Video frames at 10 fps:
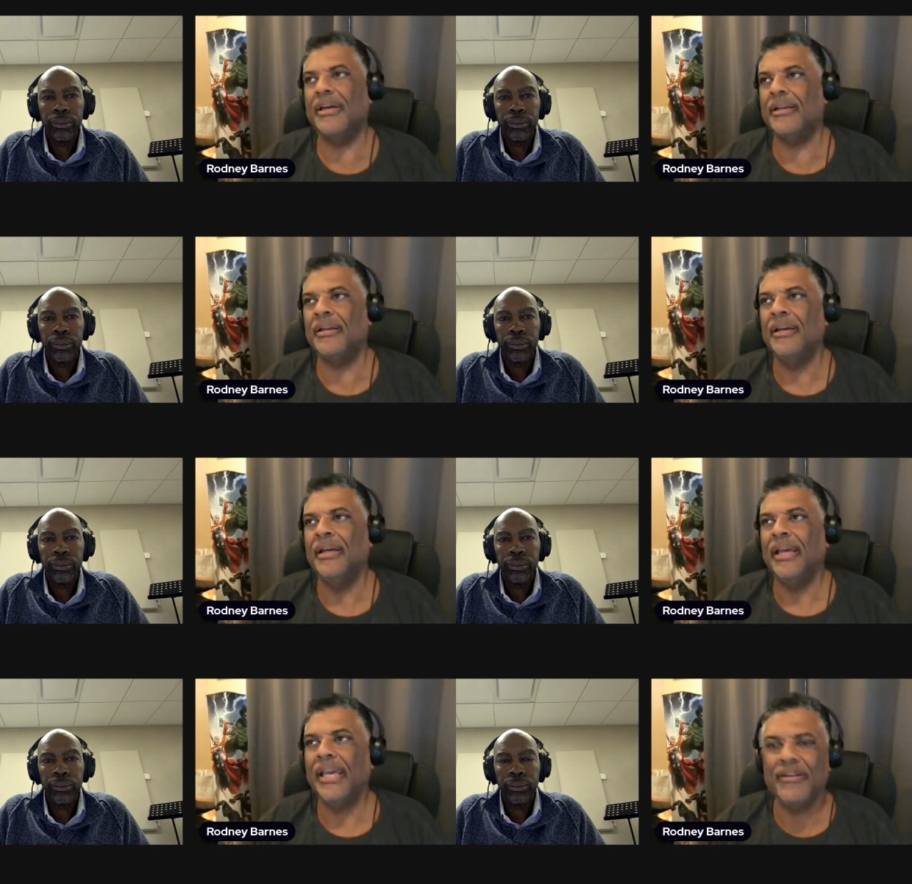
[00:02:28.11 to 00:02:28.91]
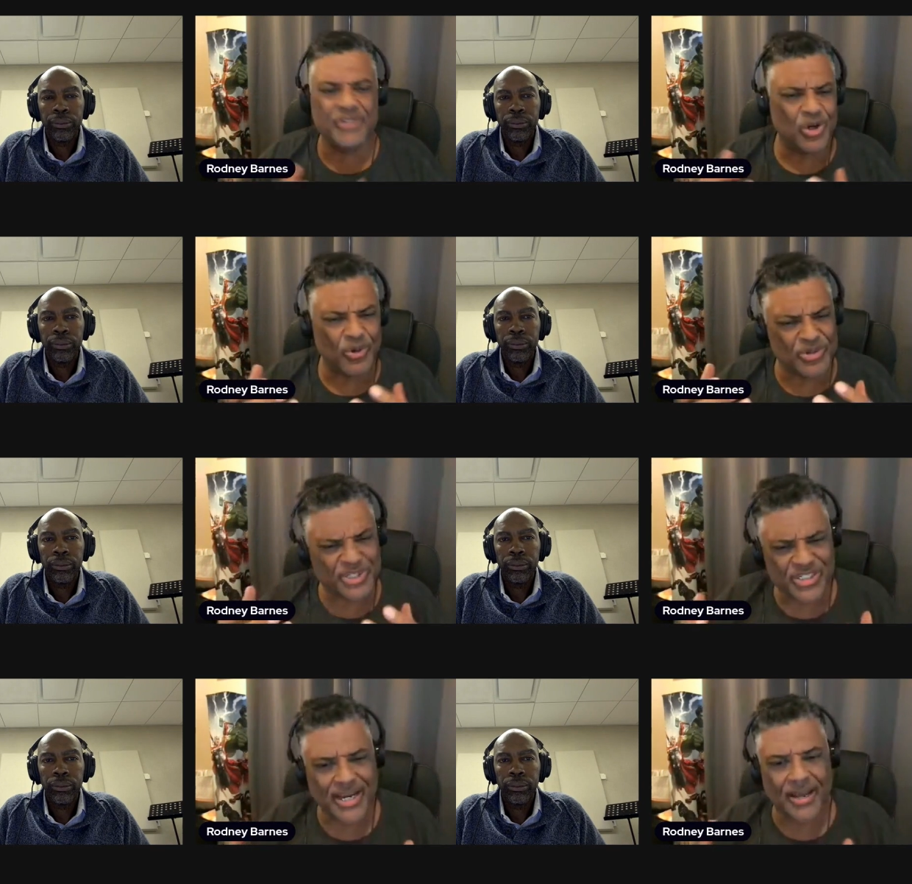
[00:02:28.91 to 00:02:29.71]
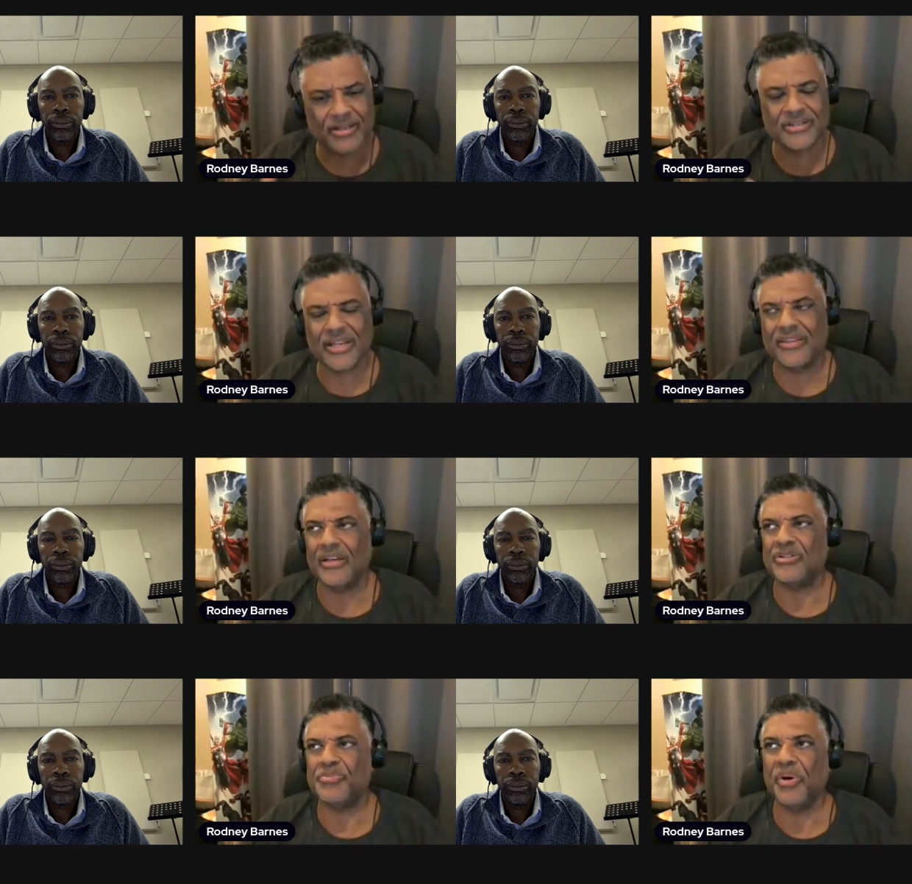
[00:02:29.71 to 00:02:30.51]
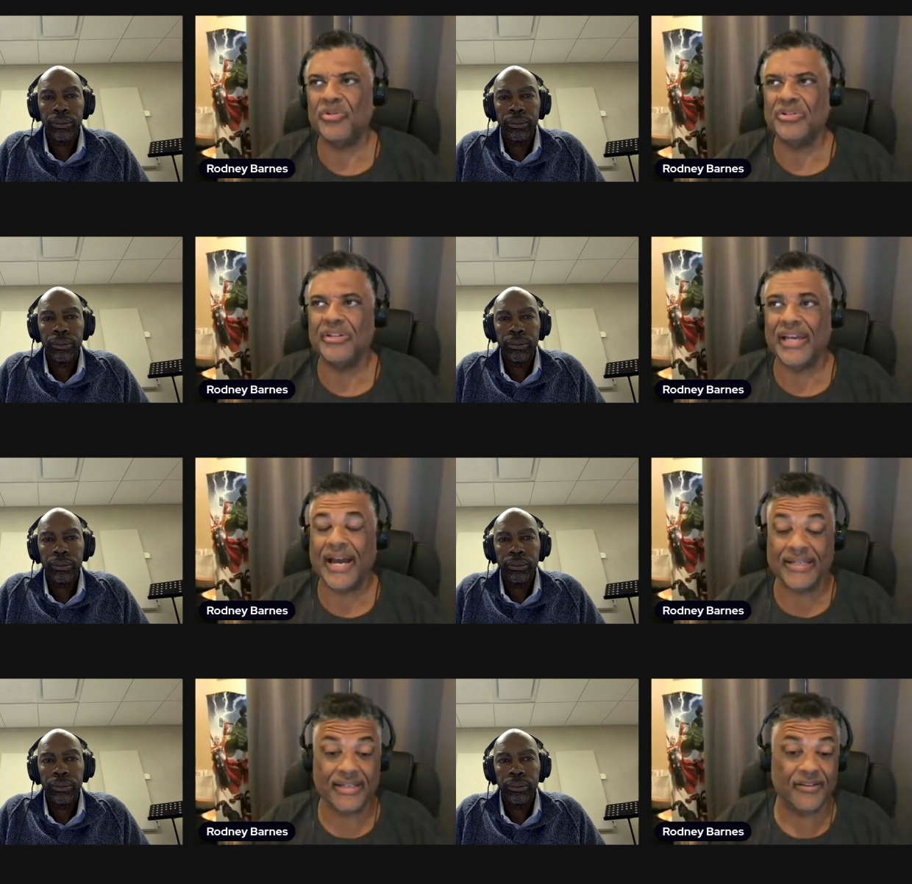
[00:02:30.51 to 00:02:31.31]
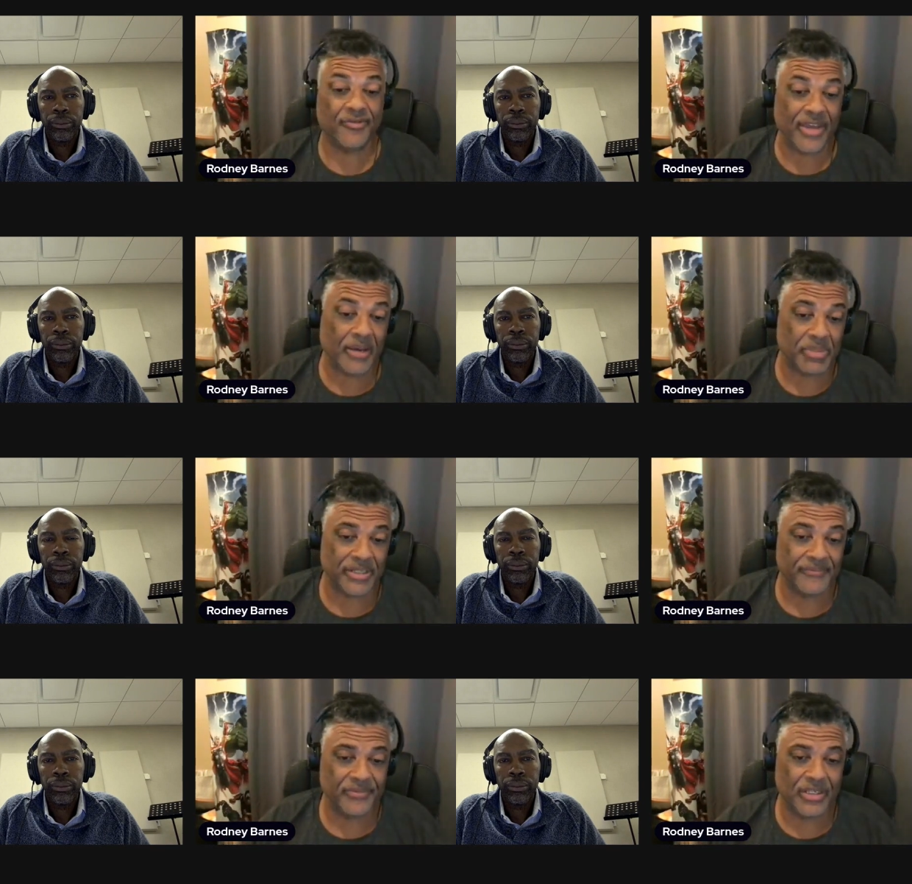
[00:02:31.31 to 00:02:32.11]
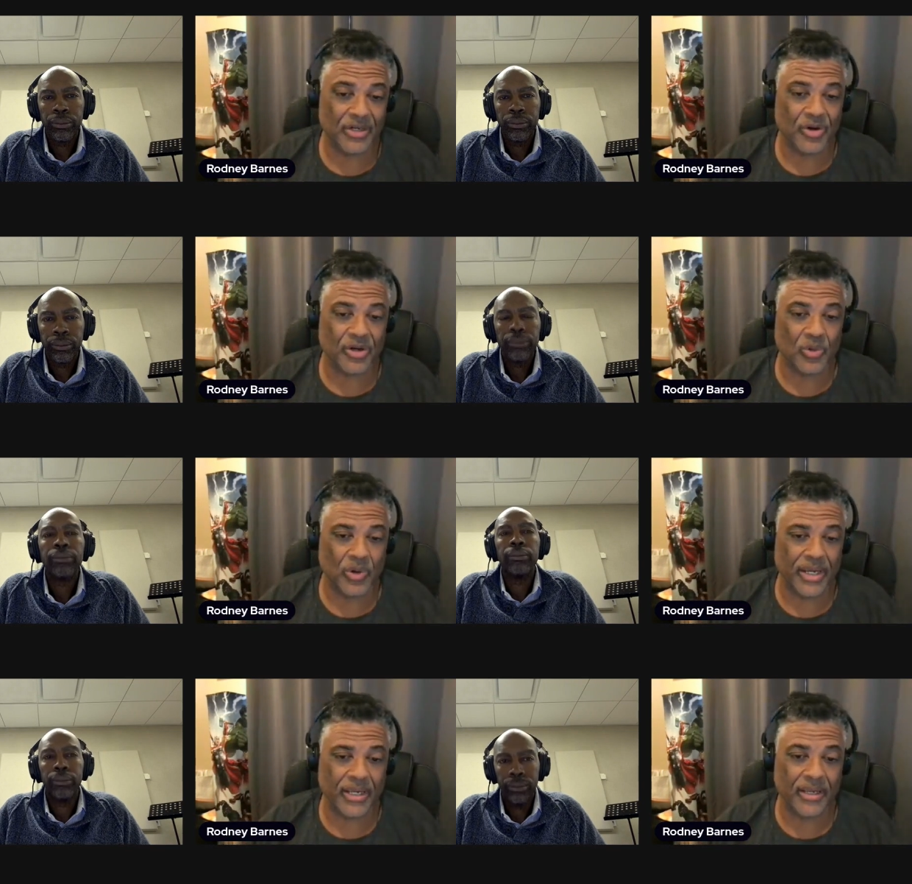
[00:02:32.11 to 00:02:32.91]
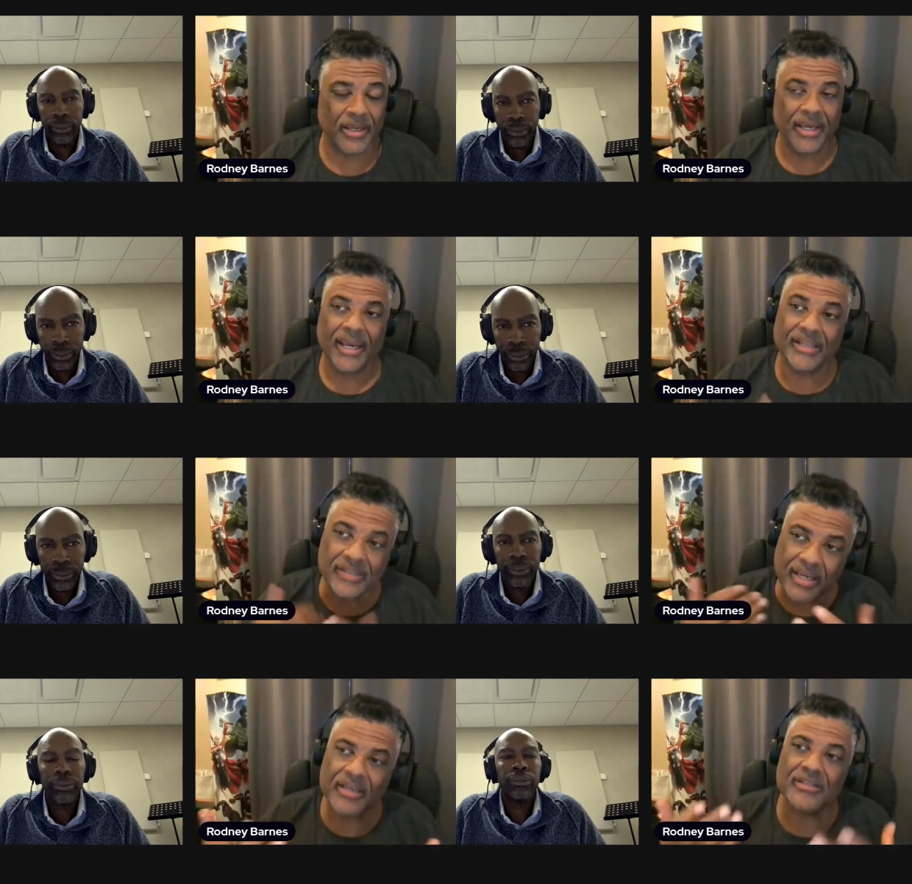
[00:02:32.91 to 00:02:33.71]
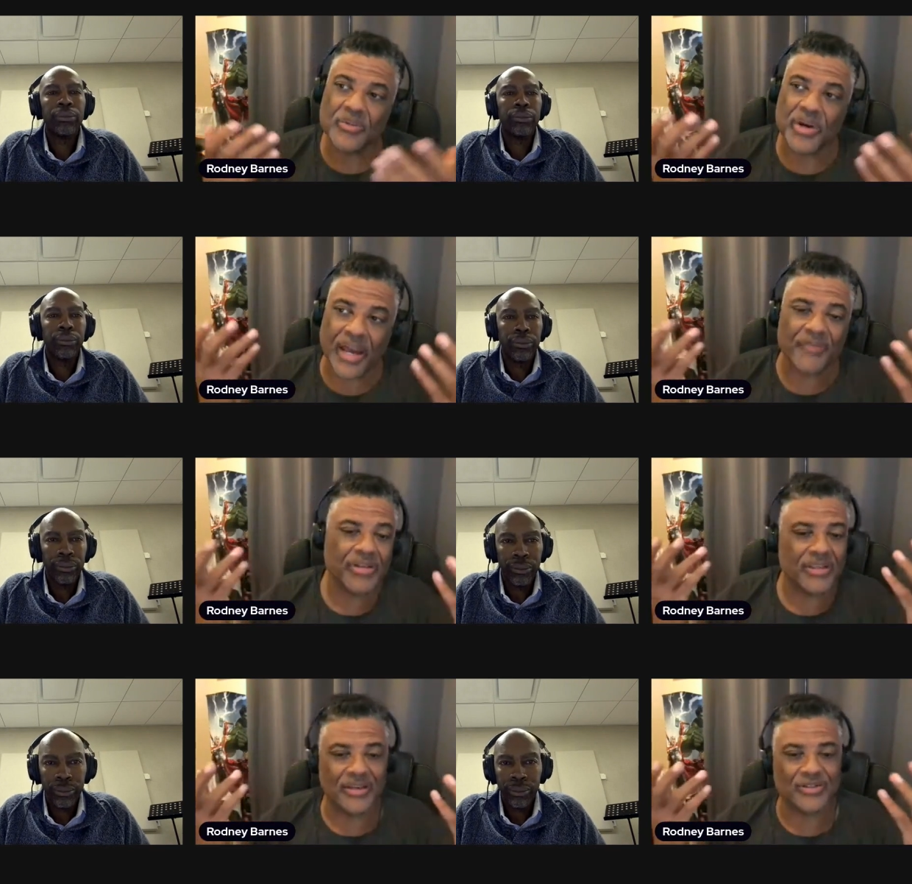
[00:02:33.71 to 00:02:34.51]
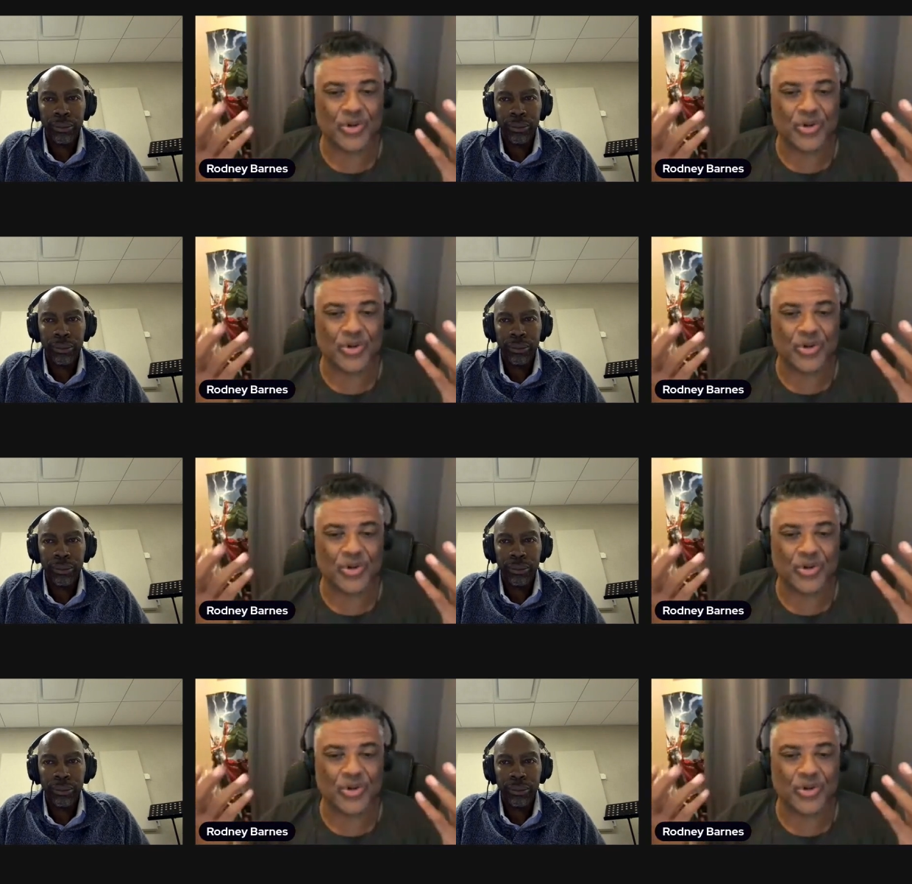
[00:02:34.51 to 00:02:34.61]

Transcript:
Speaker 1: And even though it was challenged, I think spoke to the idea of family, you know, in a way. It's easy when everything